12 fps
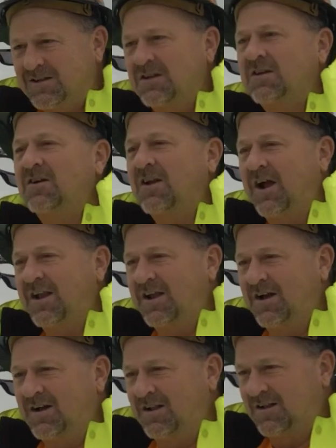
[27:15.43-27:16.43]
Good idea,
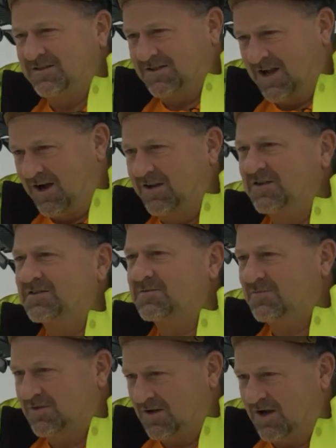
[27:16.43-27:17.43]
huh? Listen, now I just
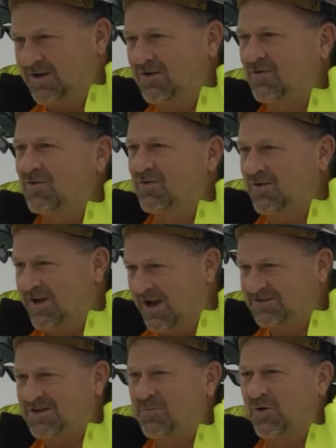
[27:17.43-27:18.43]
taught you,
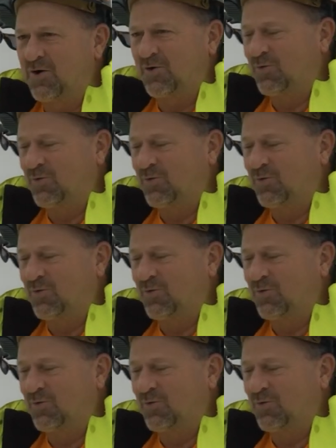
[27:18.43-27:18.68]
next time you go to